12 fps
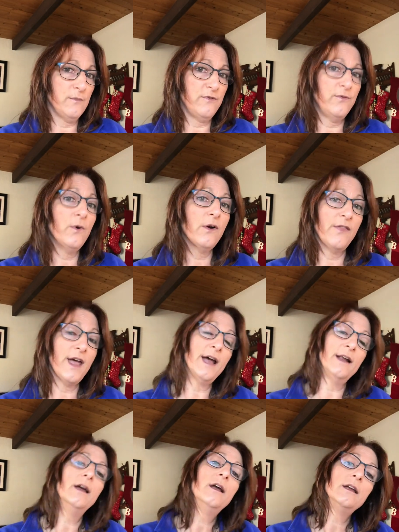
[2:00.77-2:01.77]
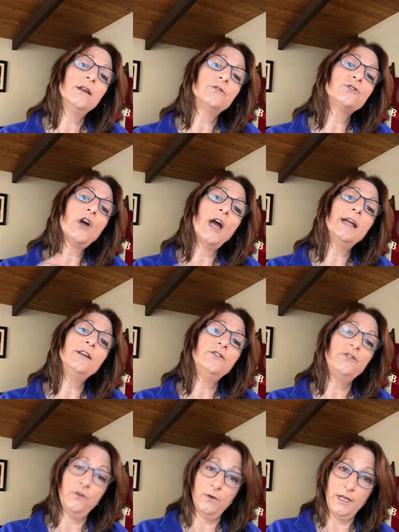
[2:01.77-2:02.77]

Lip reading: before that, you're trying to do a